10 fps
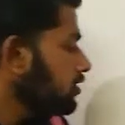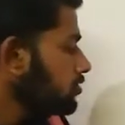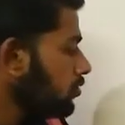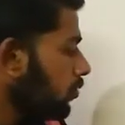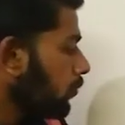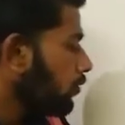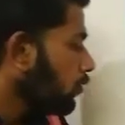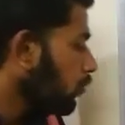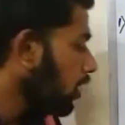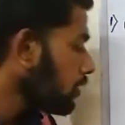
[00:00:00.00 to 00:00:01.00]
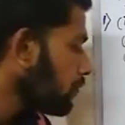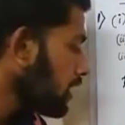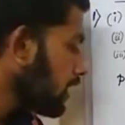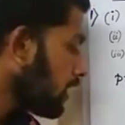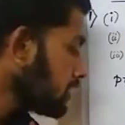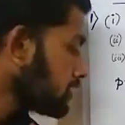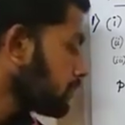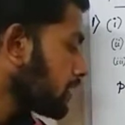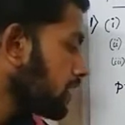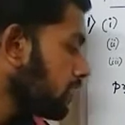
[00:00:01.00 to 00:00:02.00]
So 1 by x
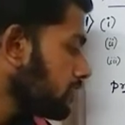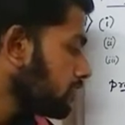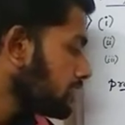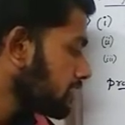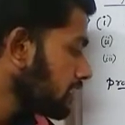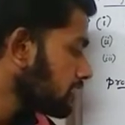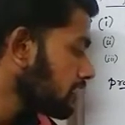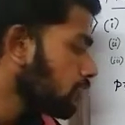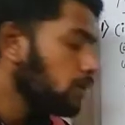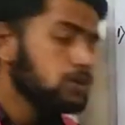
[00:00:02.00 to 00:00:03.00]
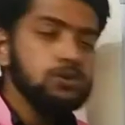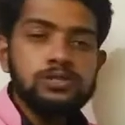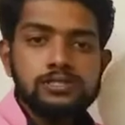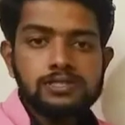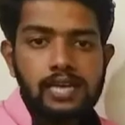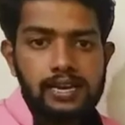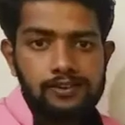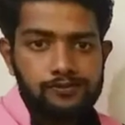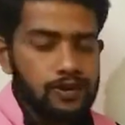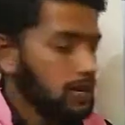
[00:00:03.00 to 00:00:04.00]
is equal to
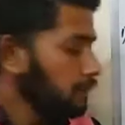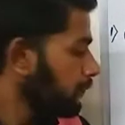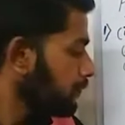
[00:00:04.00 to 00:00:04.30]
sine y.